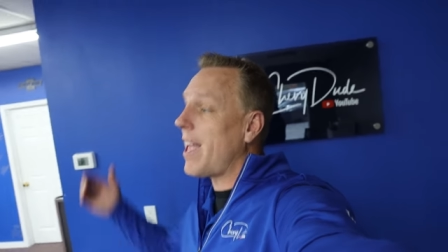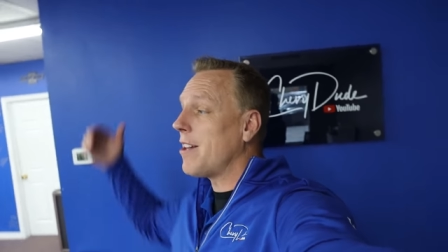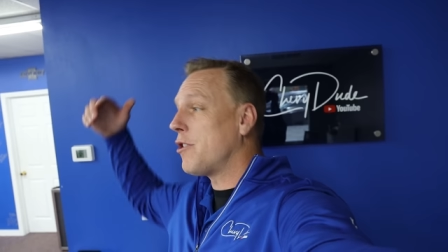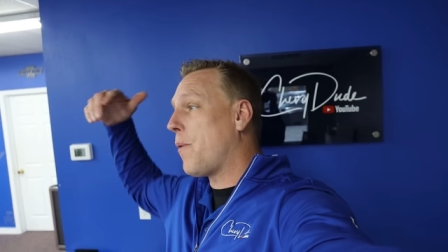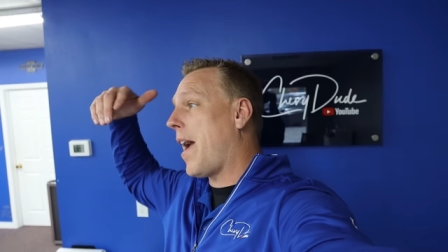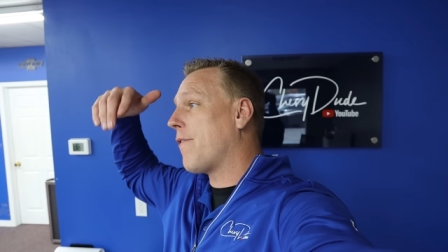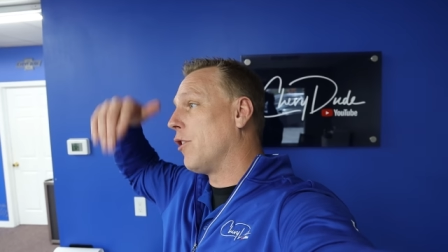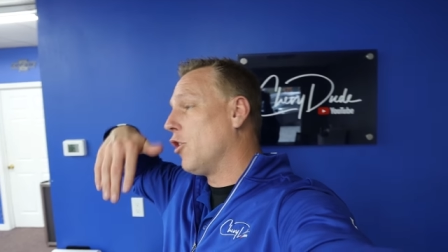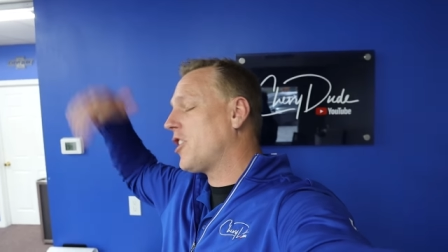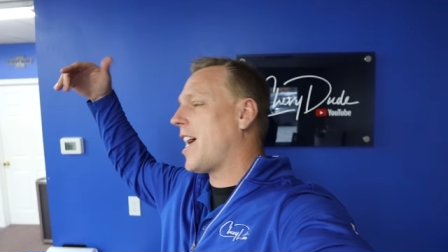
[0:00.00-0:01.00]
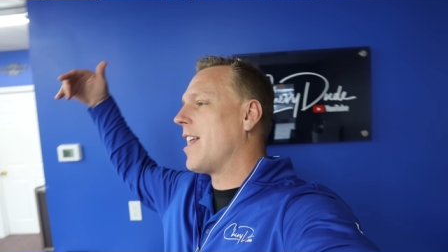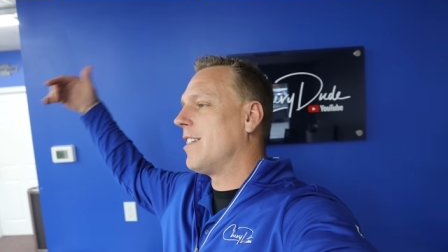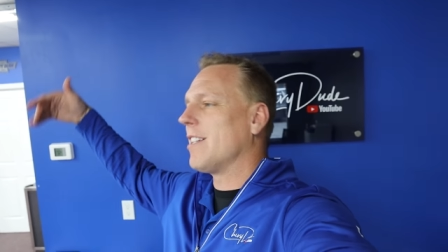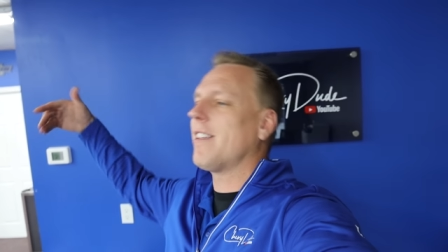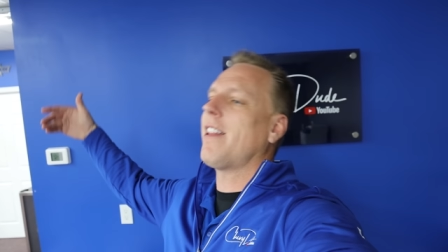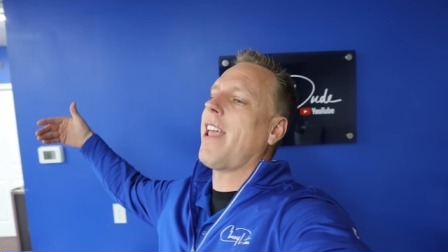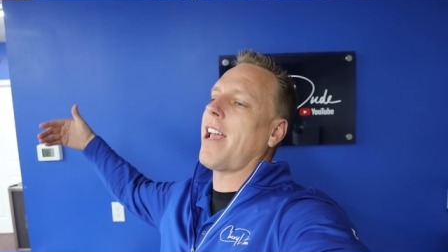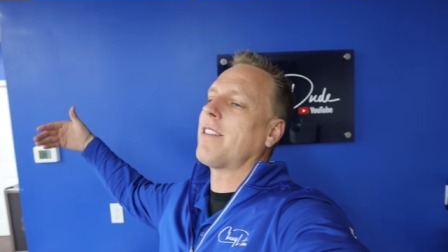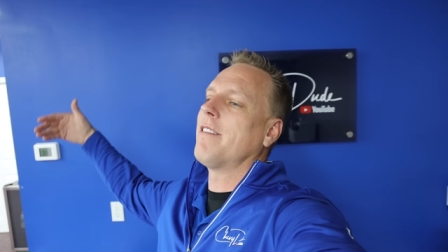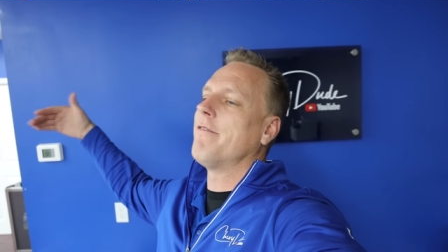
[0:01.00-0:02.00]
And do we have to look at it? Does it
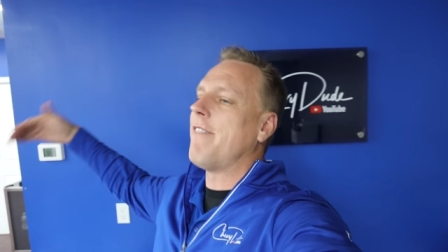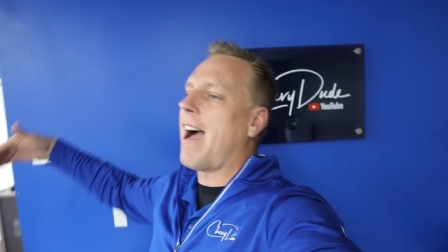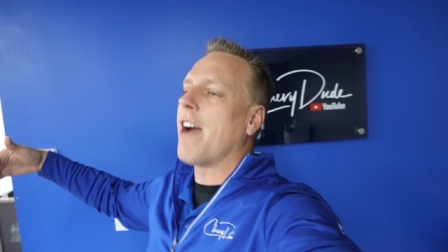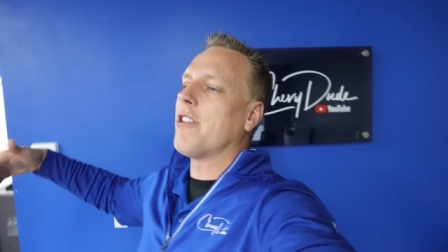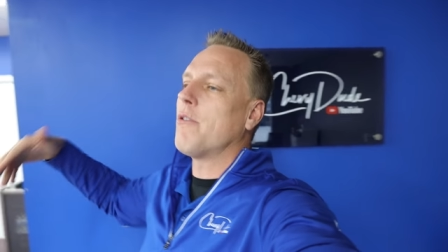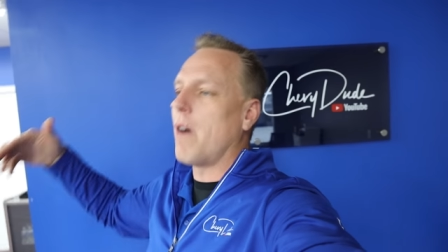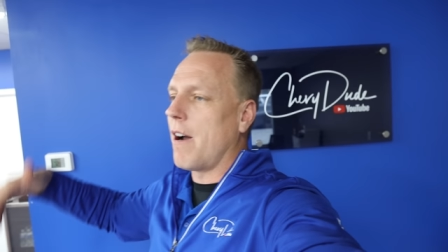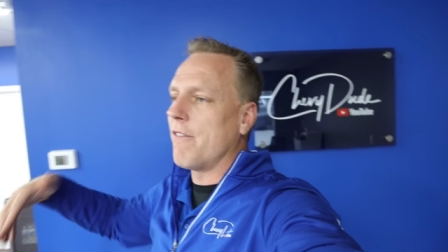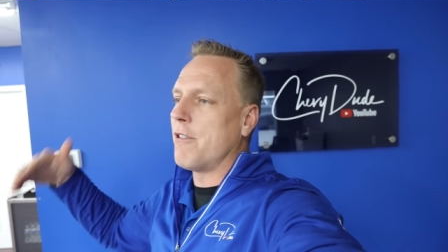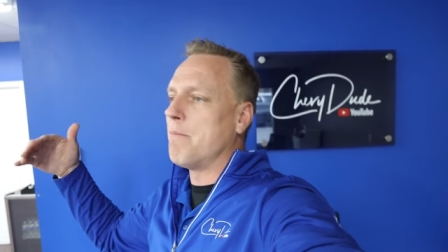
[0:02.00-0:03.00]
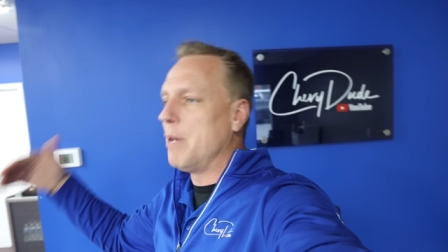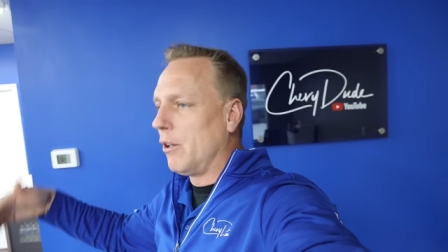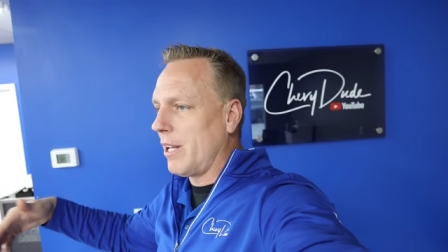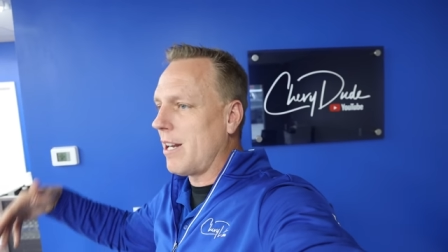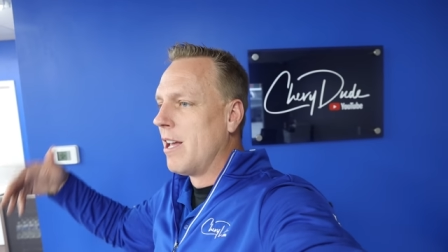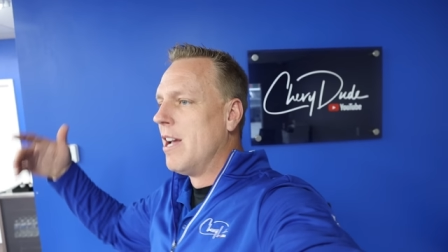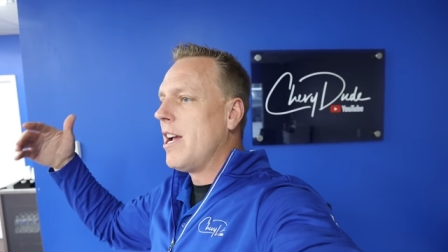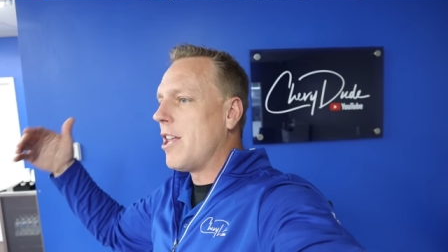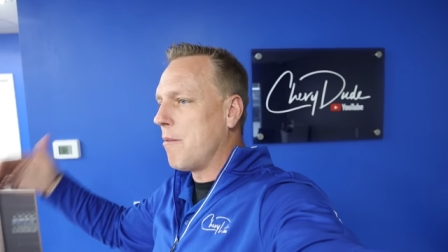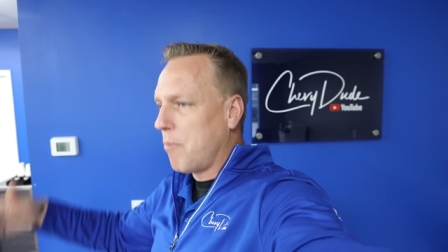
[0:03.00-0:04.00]
enhance the value of the building
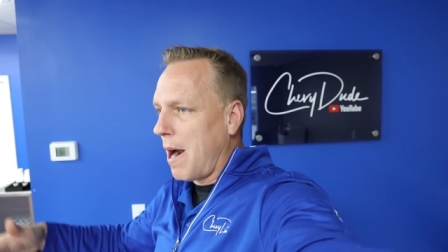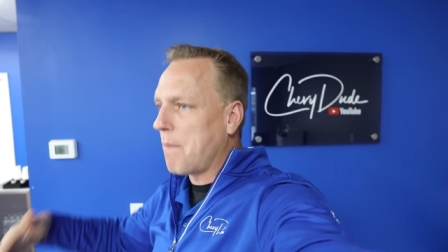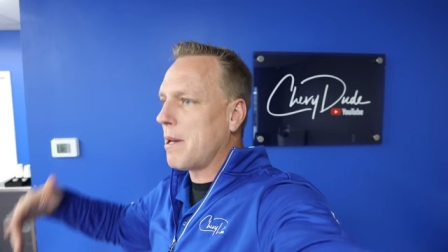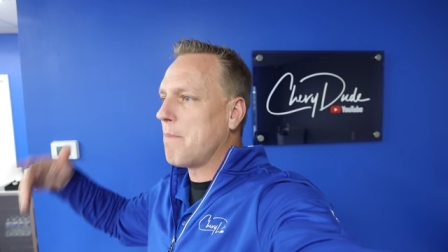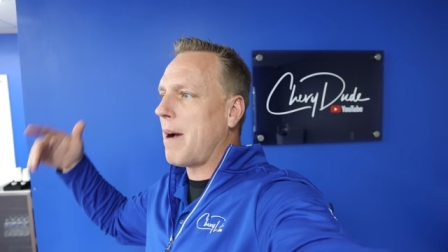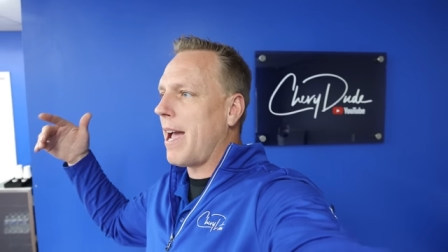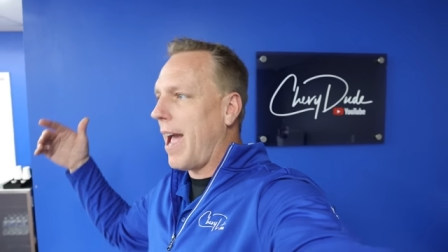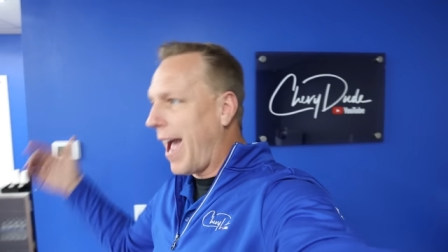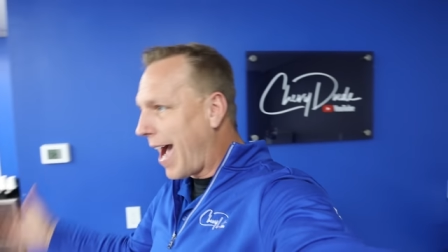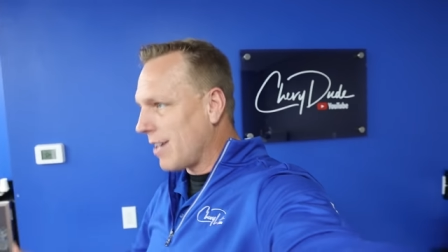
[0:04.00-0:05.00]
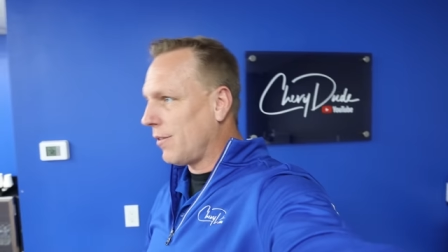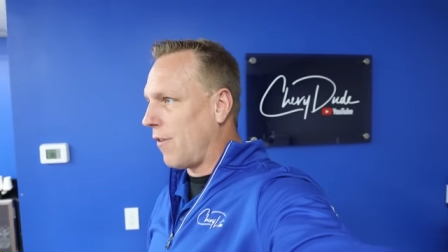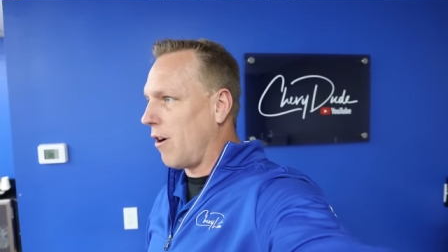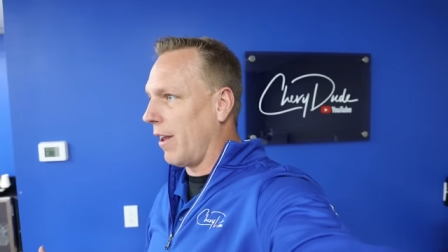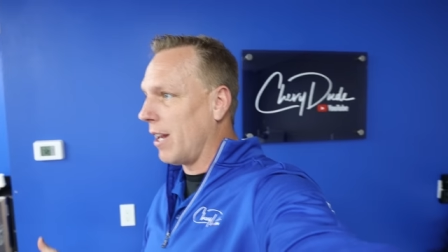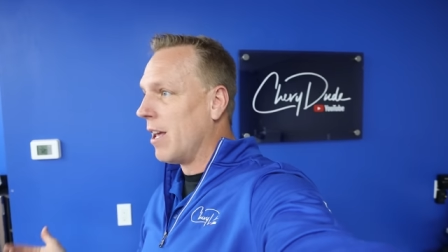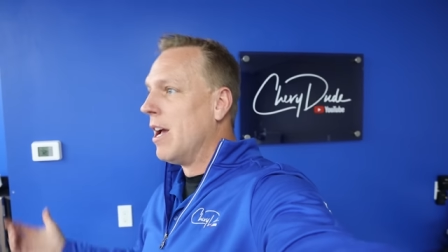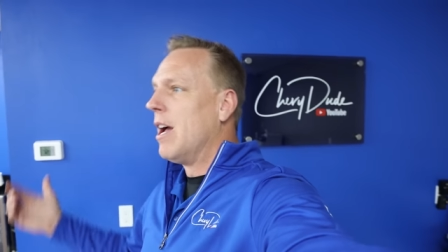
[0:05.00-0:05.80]
and the property by asphalting?